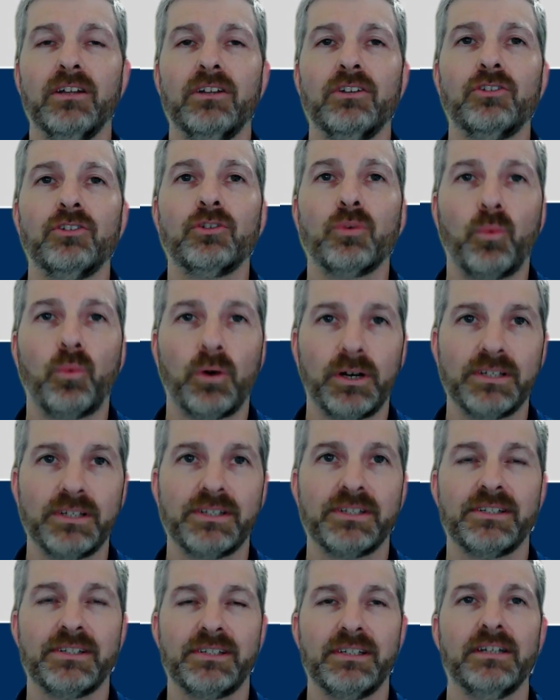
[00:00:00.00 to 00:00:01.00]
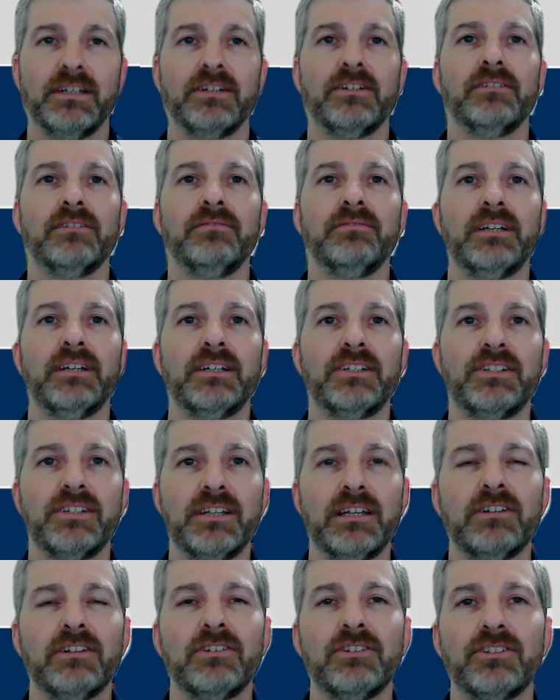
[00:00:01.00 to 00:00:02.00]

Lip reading: So what is a standard? A standard